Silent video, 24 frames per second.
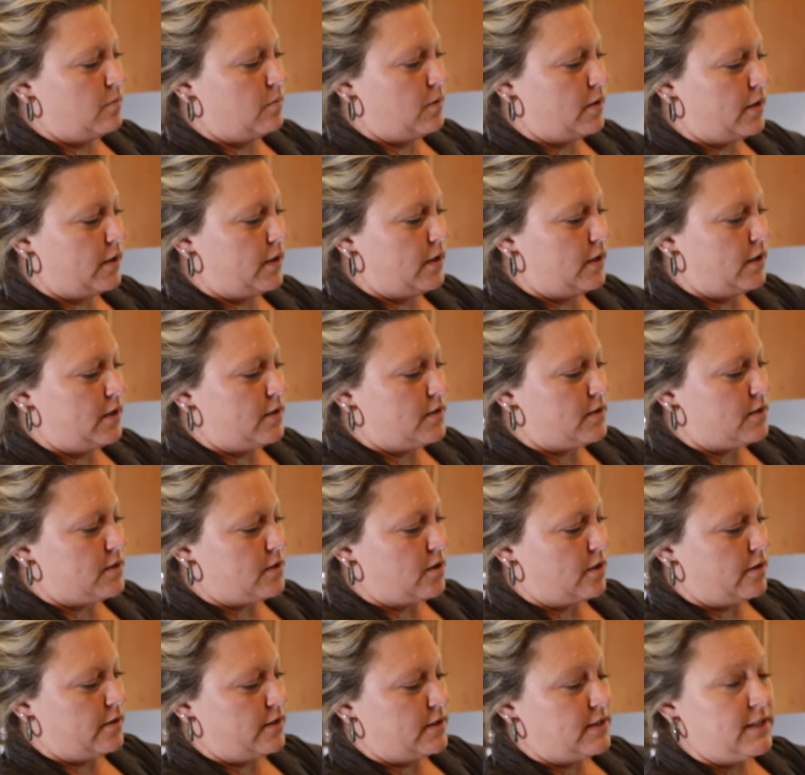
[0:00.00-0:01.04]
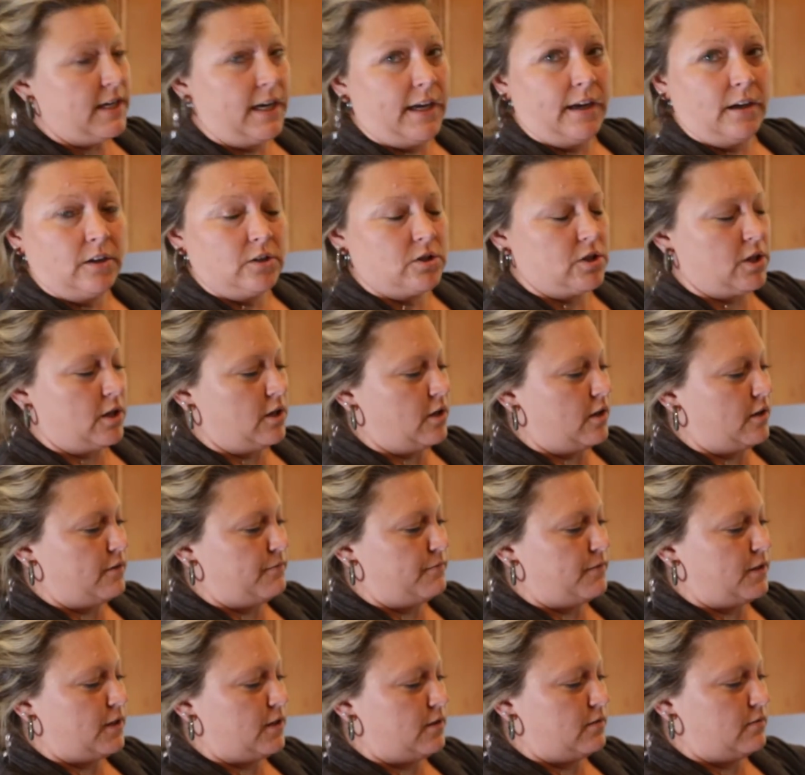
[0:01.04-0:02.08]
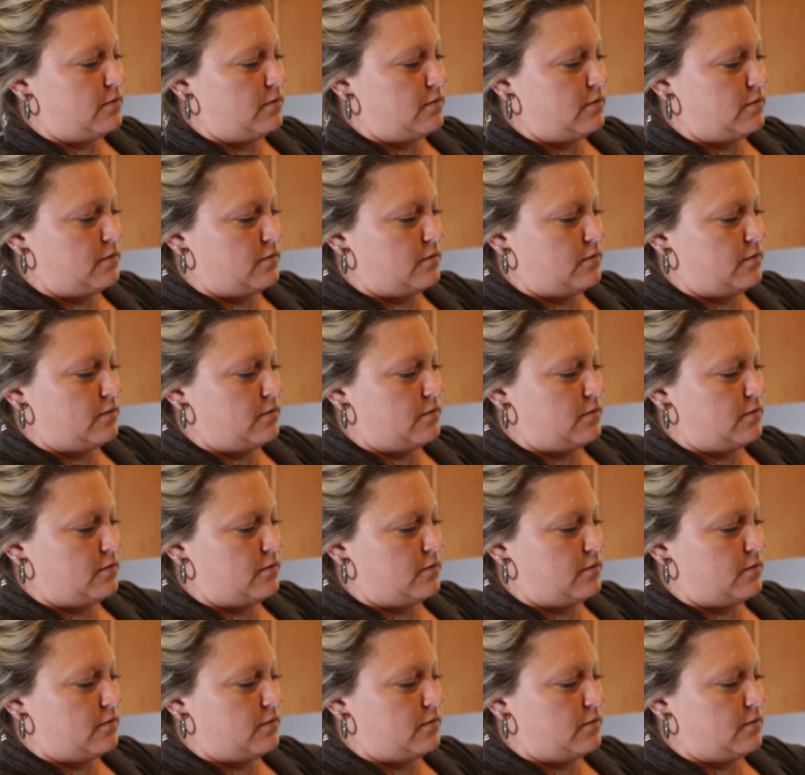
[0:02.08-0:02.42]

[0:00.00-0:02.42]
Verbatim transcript: We're going to install the tank shutoff now.